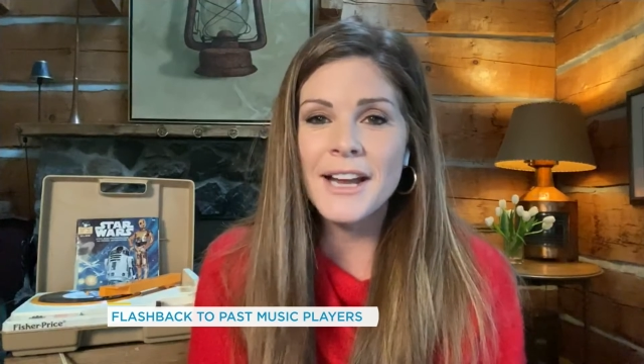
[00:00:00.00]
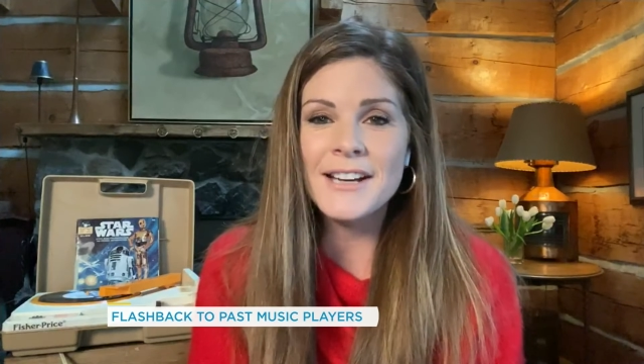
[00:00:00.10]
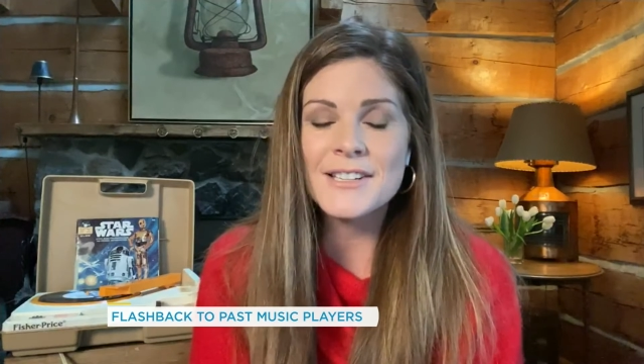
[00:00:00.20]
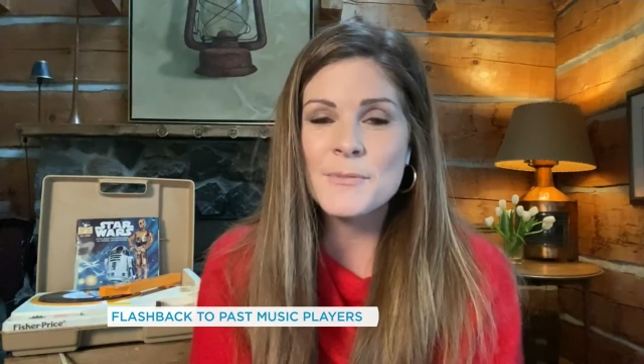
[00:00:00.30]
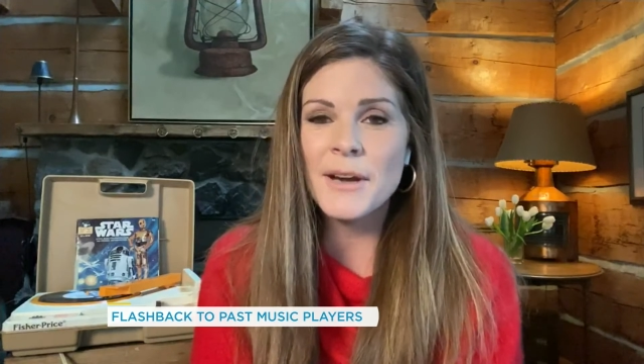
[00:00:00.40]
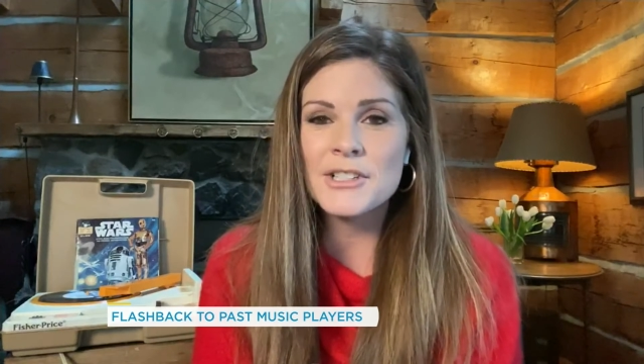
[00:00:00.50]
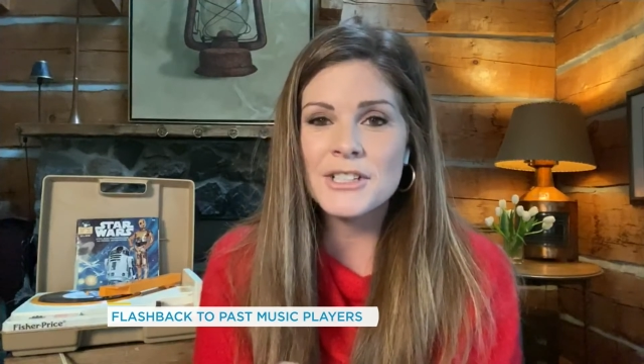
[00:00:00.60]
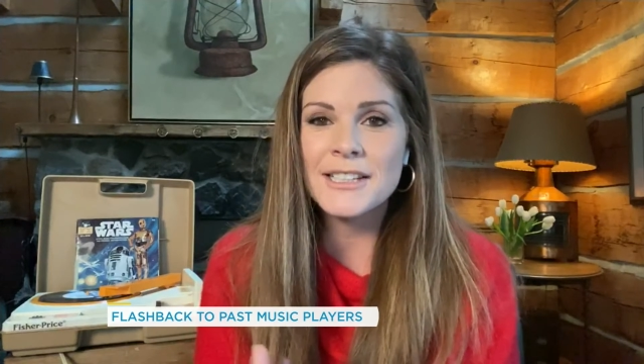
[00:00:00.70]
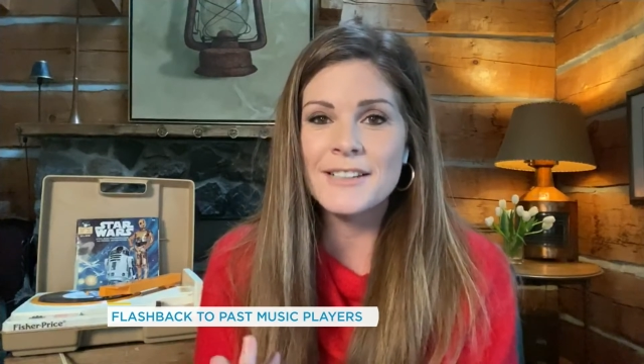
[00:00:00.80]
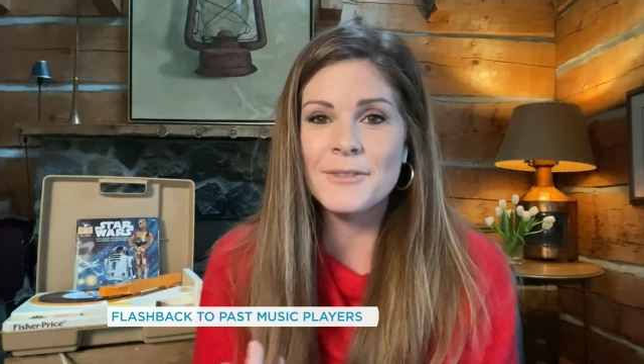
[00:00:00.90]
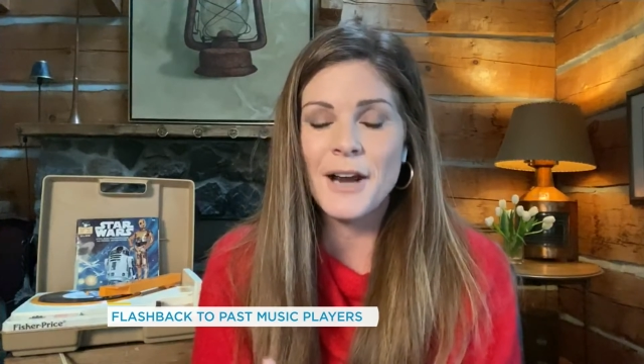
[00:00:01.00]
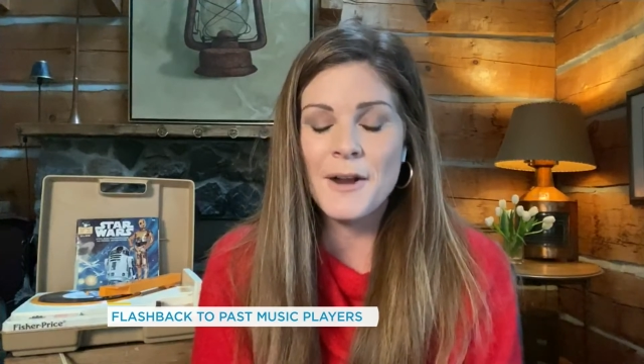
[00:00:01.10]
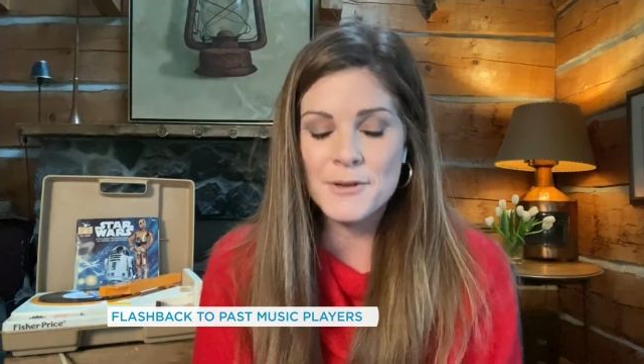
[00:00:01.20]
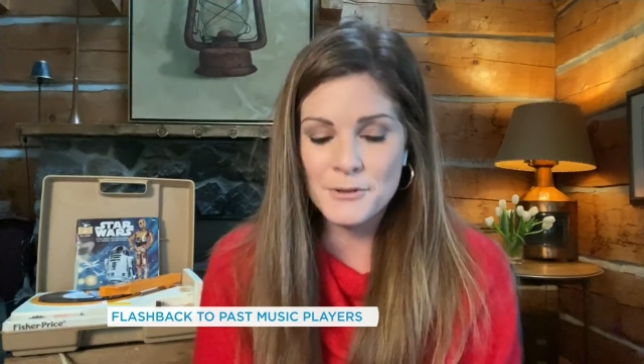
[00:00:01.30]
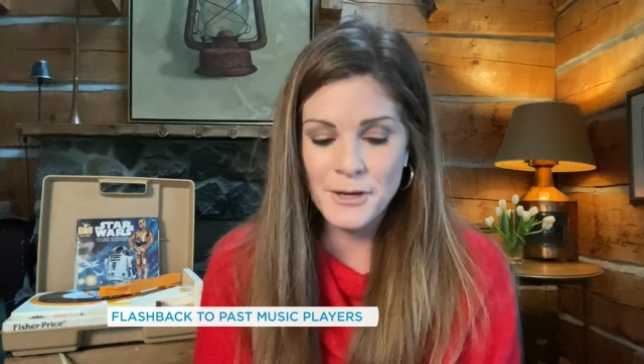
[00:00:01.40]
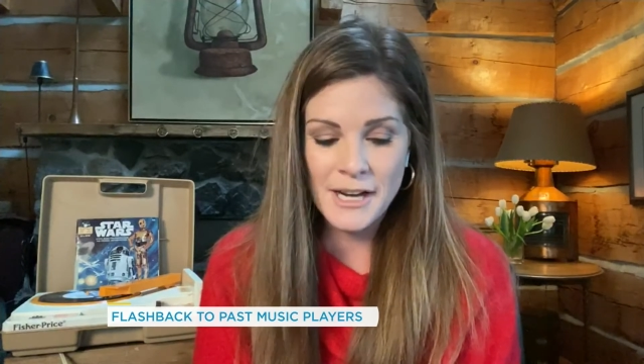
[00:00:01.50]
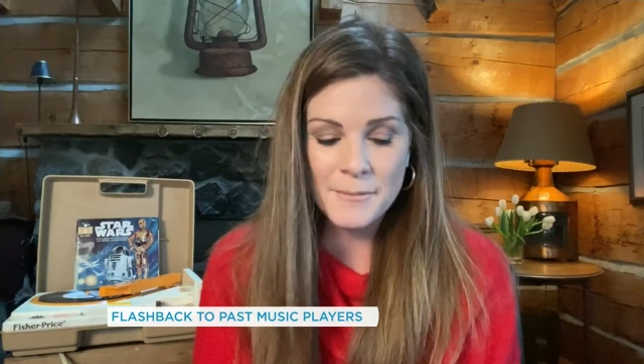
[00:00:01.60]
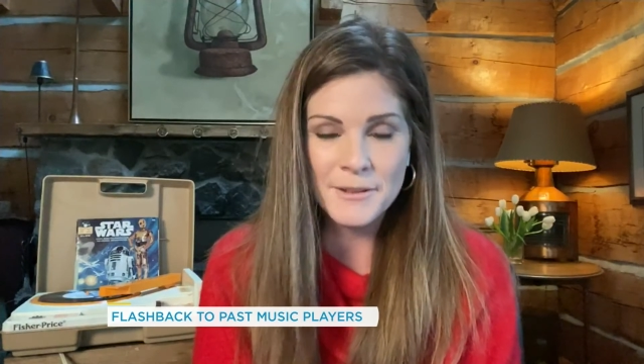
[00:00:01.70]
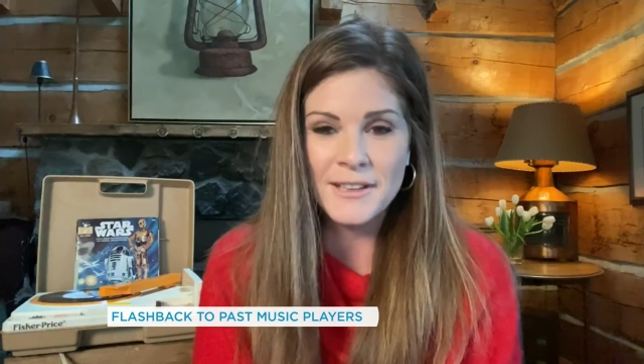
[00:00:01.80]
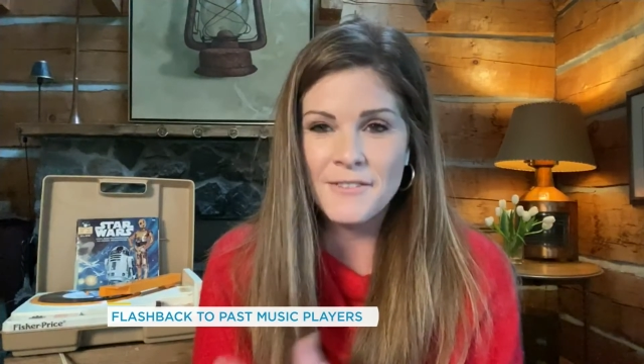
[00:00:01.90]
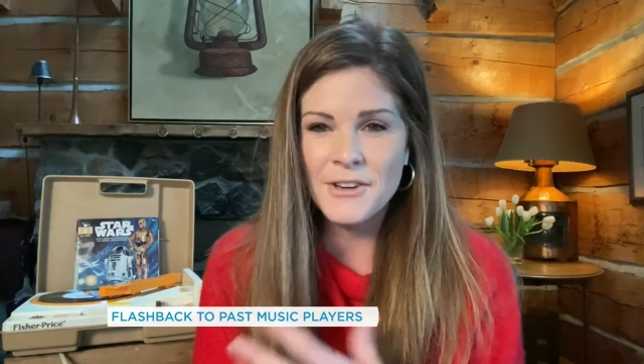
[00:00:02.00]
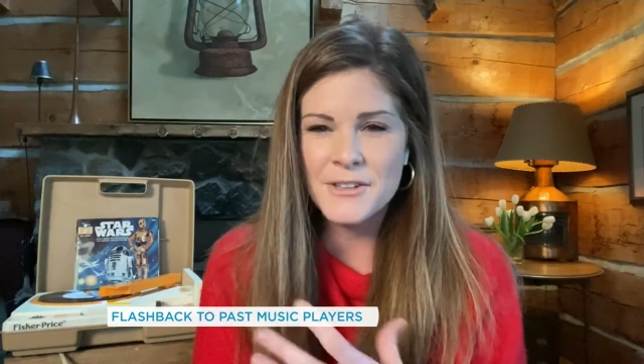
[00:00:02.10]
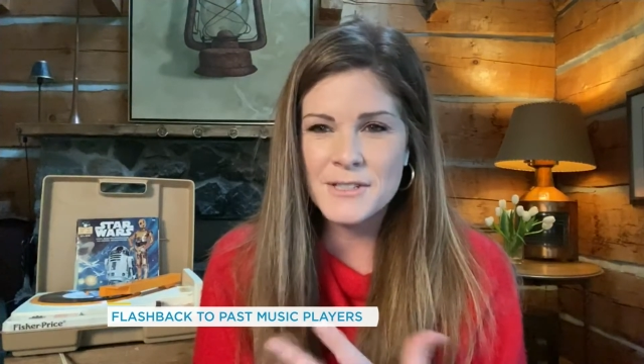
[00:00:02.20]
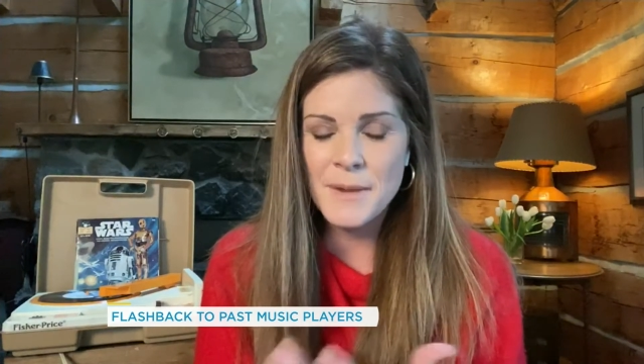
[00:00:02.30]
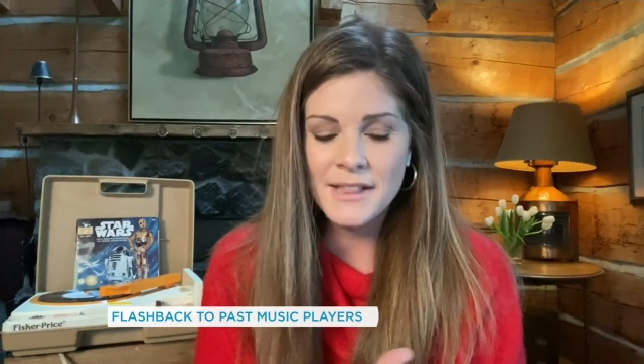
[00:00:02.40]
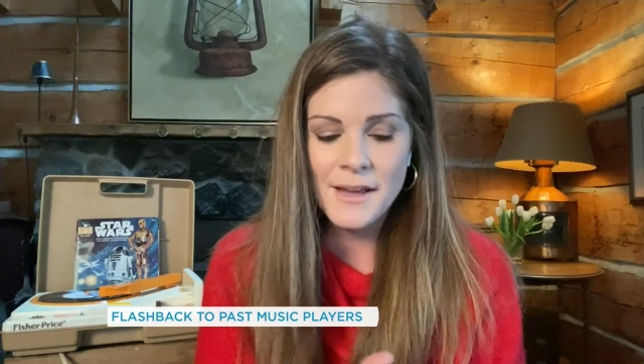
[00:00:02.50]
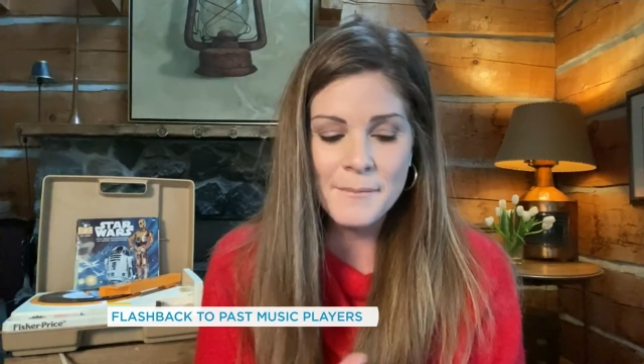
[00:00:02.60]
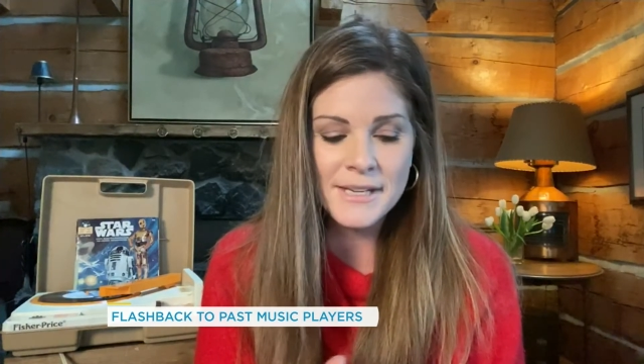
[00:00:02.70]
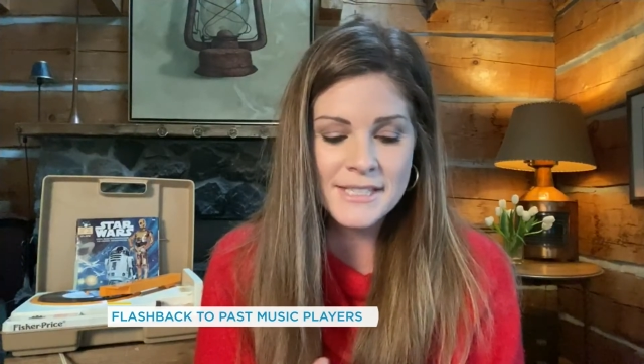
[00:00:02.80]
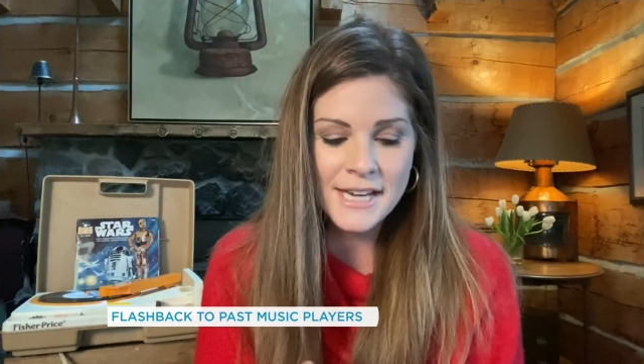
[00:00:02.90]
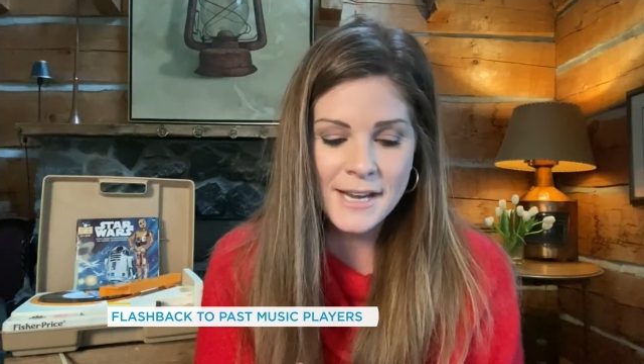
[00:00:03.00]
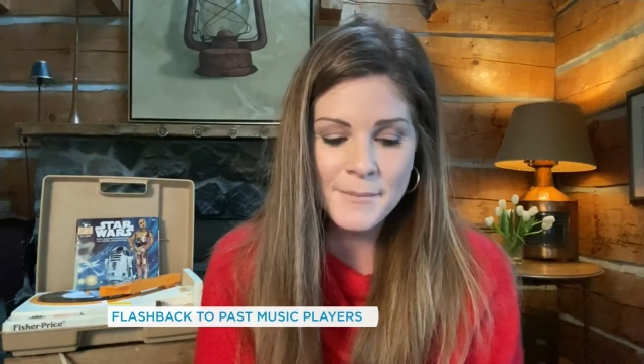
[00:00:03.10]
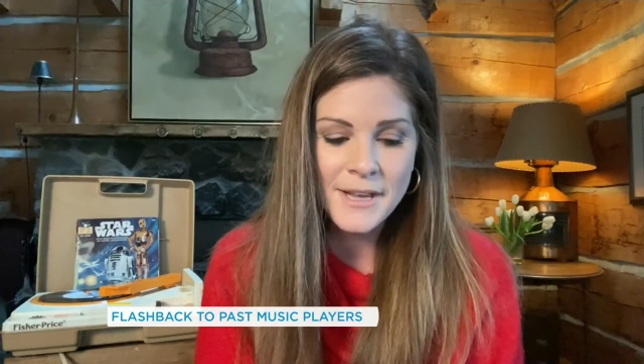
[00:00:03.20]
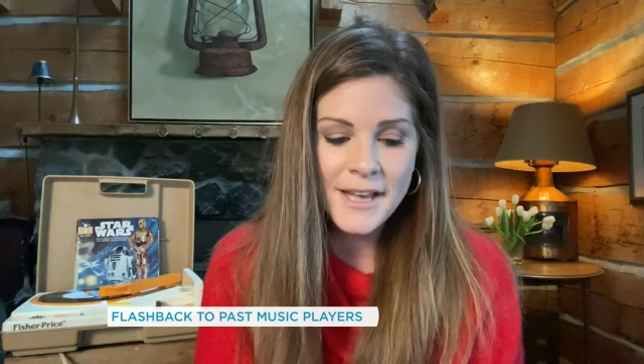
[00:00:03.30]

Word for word: right? Oh, Especially yeah. when I was growing up, the love notes to make that mixtape.